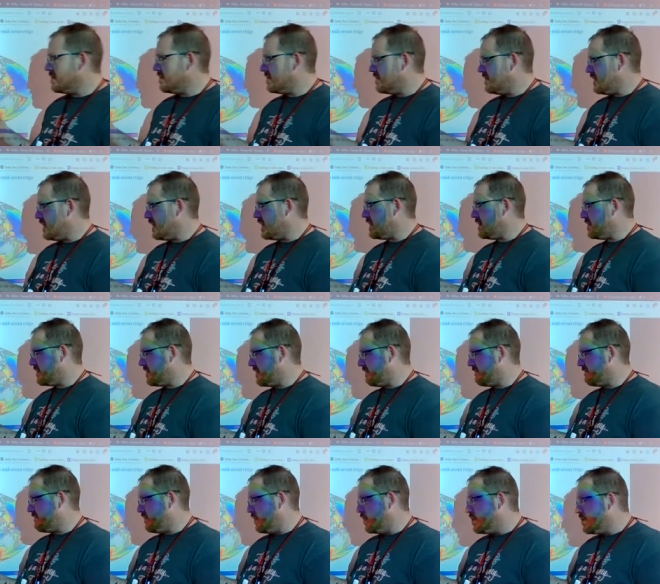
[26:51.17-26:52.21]
the the
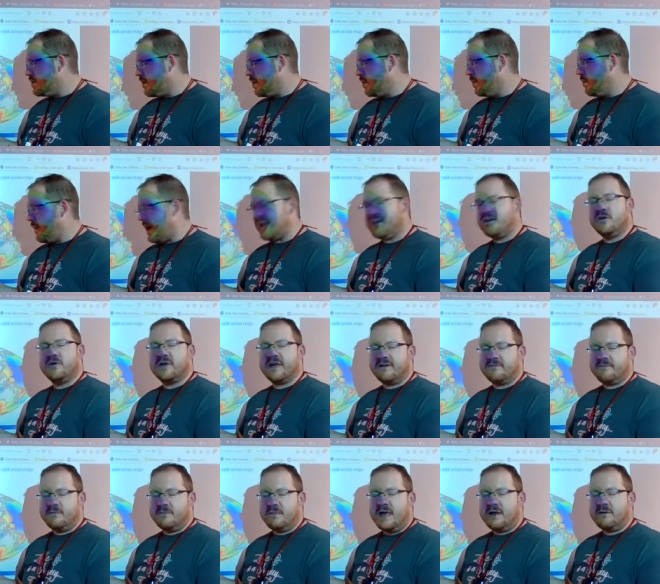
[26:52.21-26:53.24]
further away you get
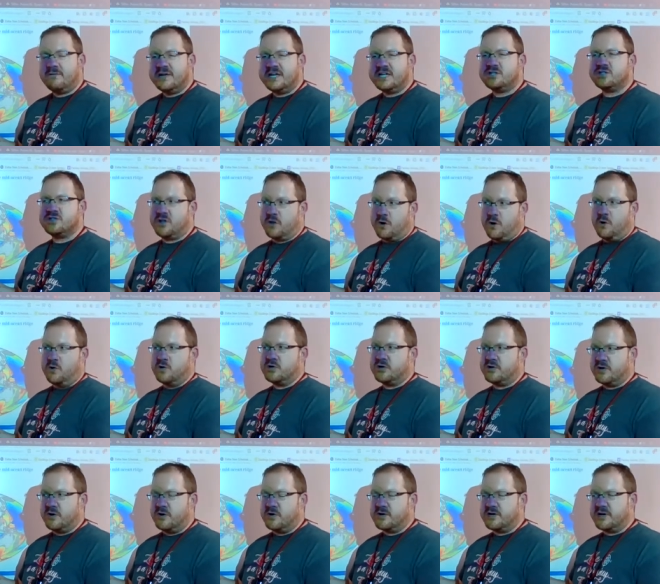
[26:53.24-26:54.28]
from that ridge, the older
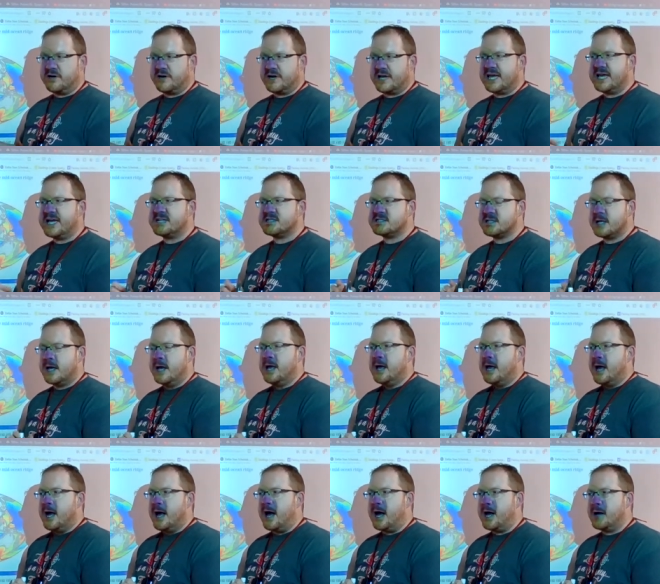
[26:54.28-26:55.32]
and older it gets.
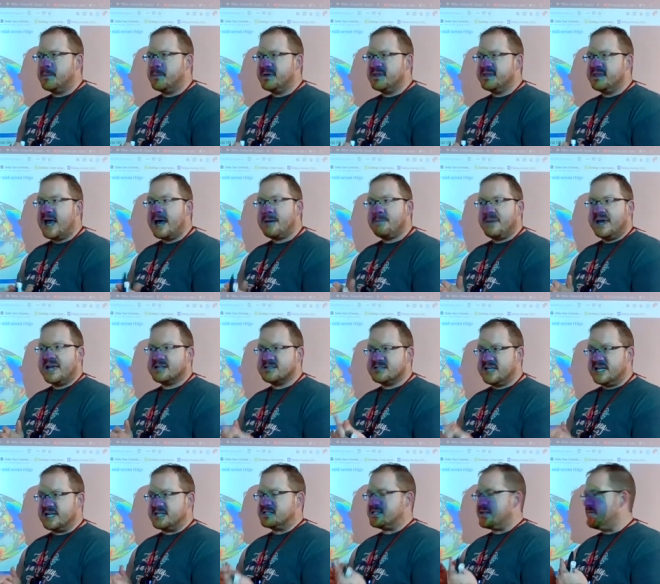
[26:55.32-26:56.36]
Um, and that makes
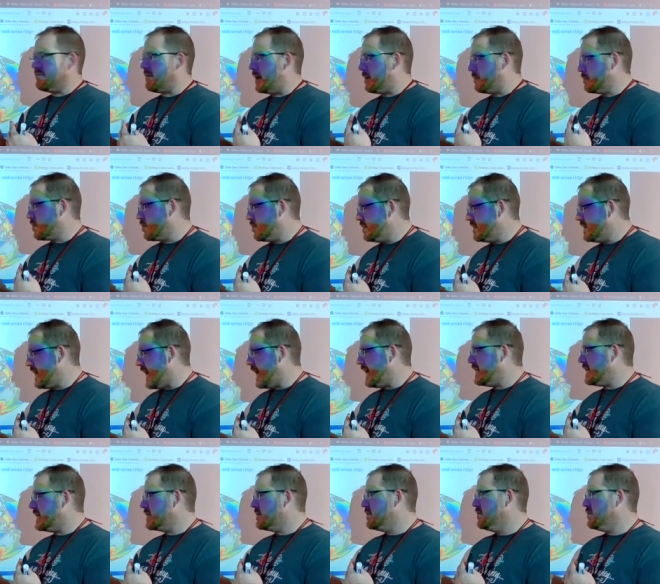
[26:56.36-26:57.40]
sense. If I'm
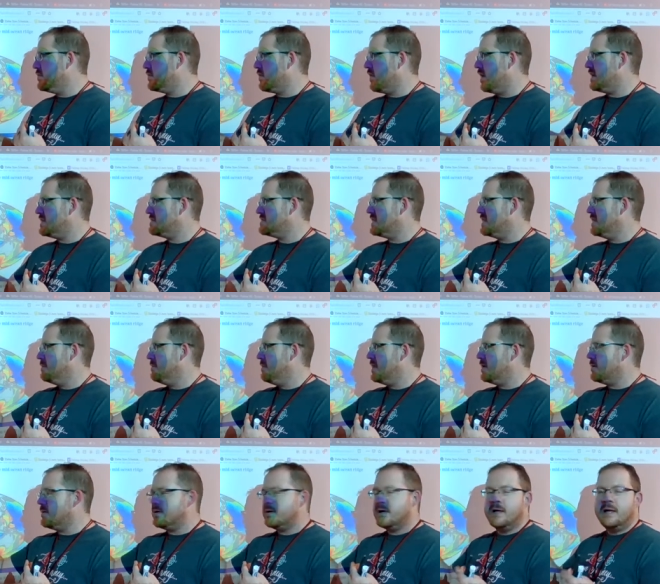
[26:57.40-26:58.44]
creating new crust in the
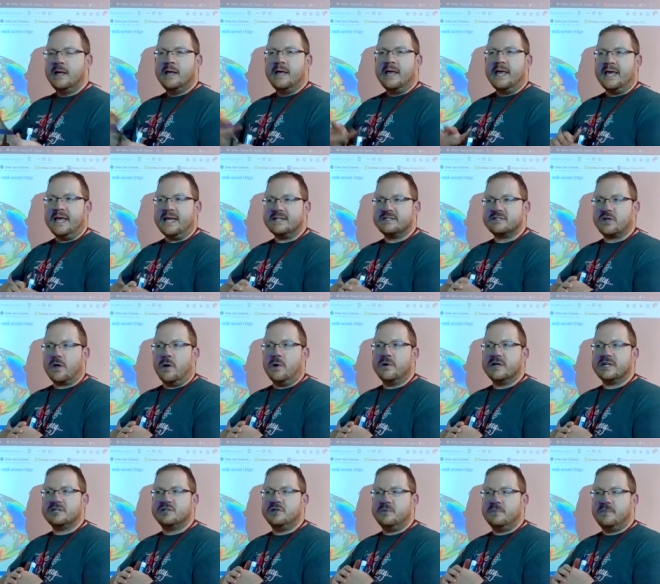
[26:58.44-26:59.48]
middle, it's
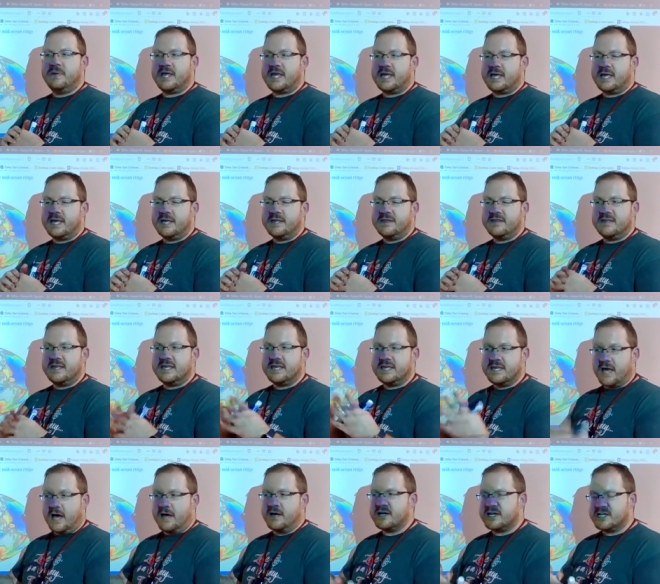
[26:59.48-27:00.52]
going to be the
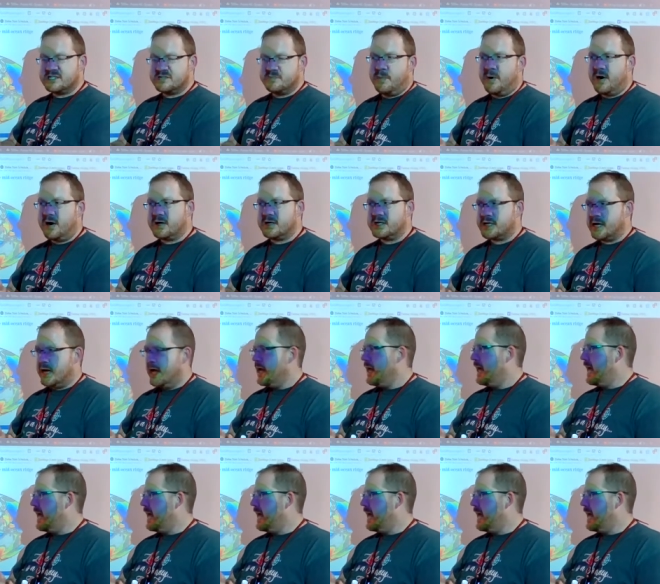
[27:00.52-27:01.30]
youngest part.